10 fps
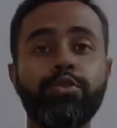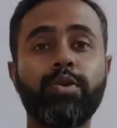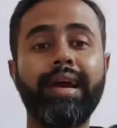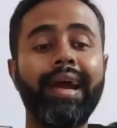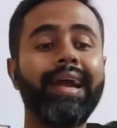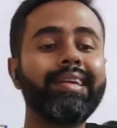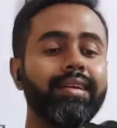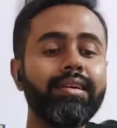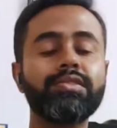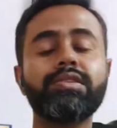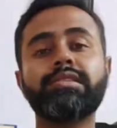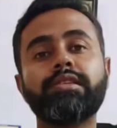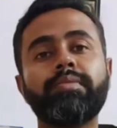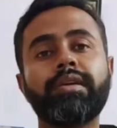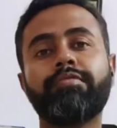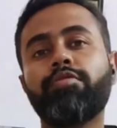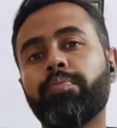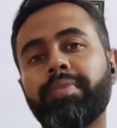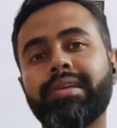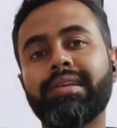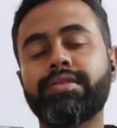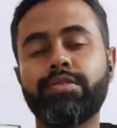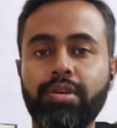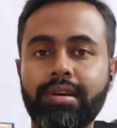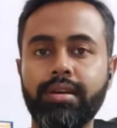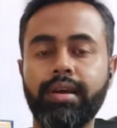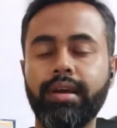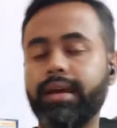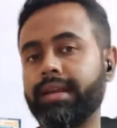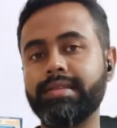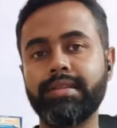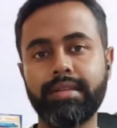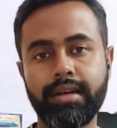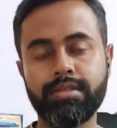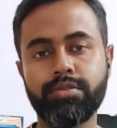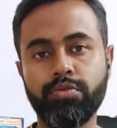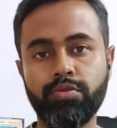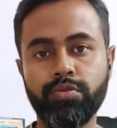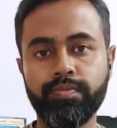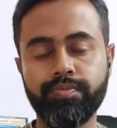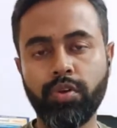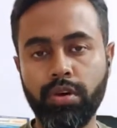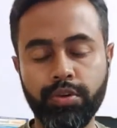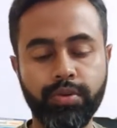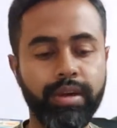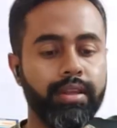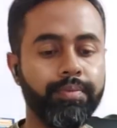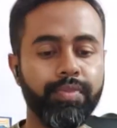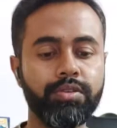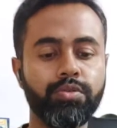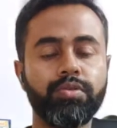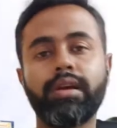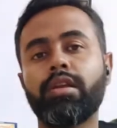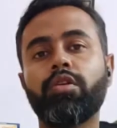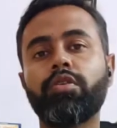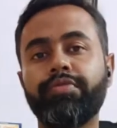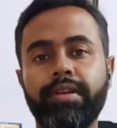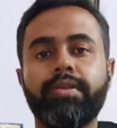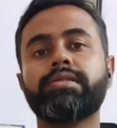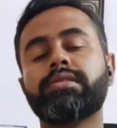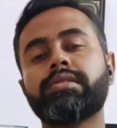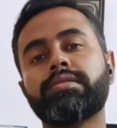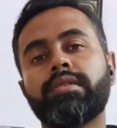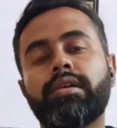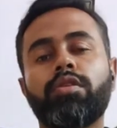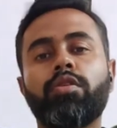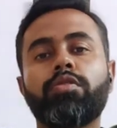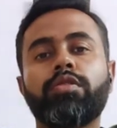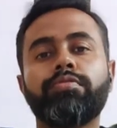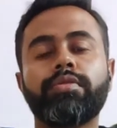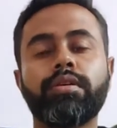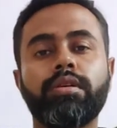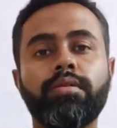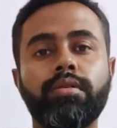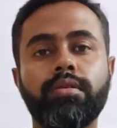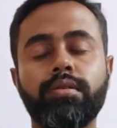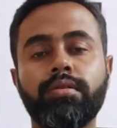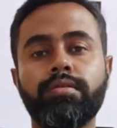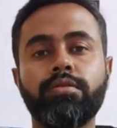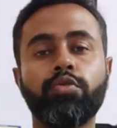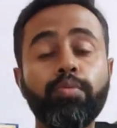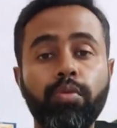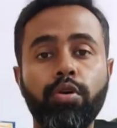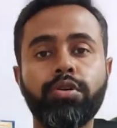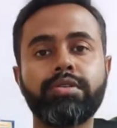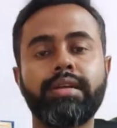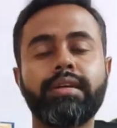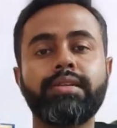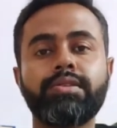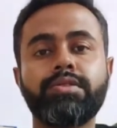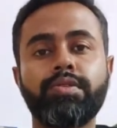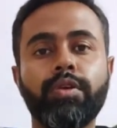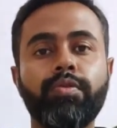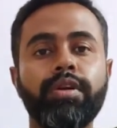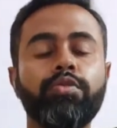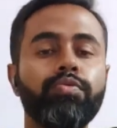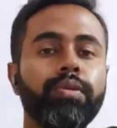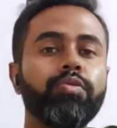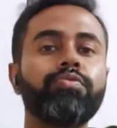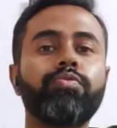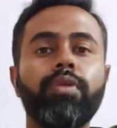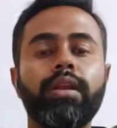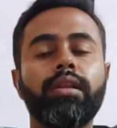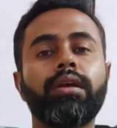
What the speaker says: so attaining a sustainable development is not an easy task to do altogether. So there are a lot of hindrances, there are a lot of roadblocks that is required to remove while